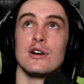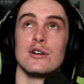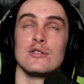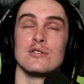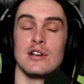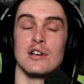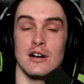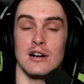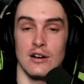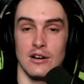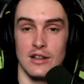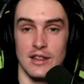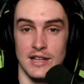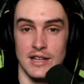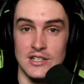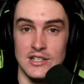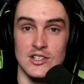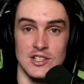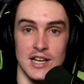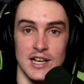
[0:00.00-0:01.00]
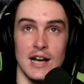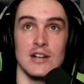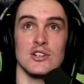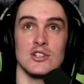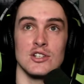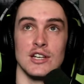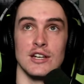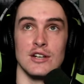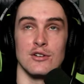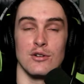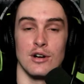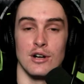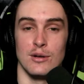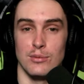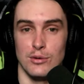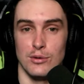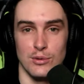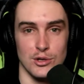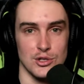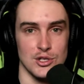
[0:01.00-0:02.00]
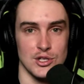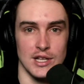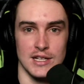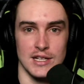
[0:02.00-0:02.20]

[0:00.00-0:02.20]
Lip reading: I was like, this is actually incredible watching